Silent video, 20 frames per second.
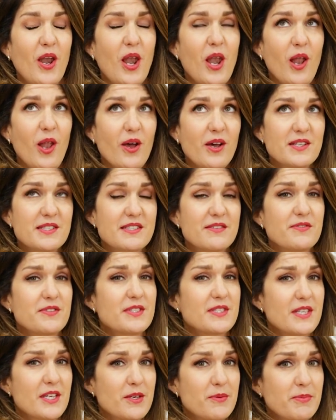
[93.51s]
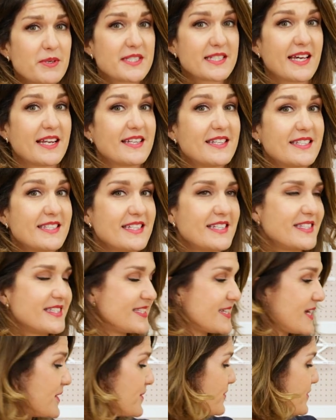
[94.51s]
lots of super talented
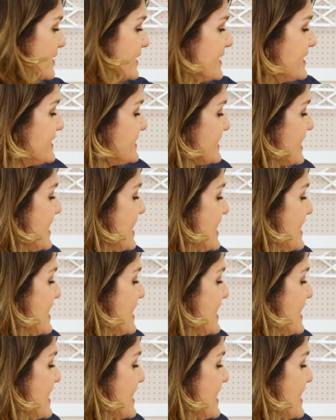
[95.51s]
sewers.